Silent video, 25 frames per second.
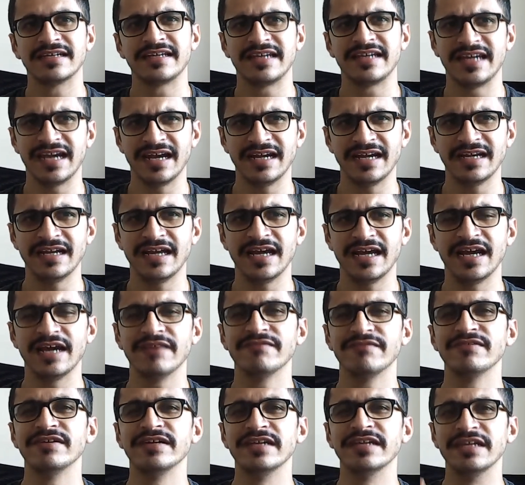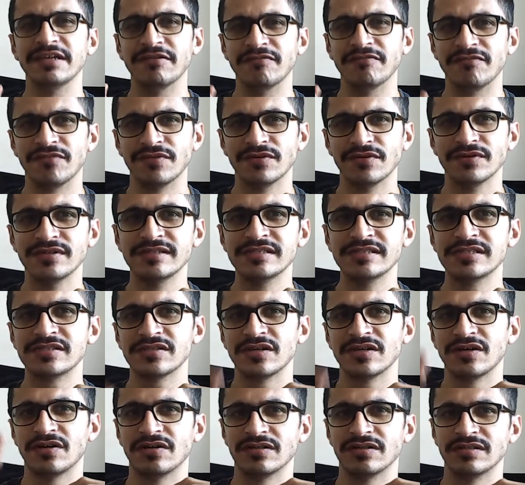can have an influence
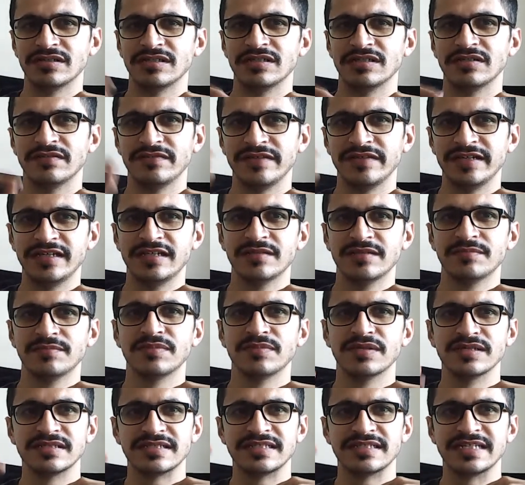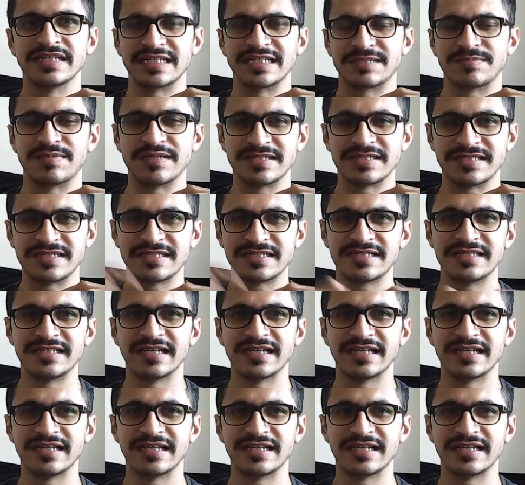on the way the person expresses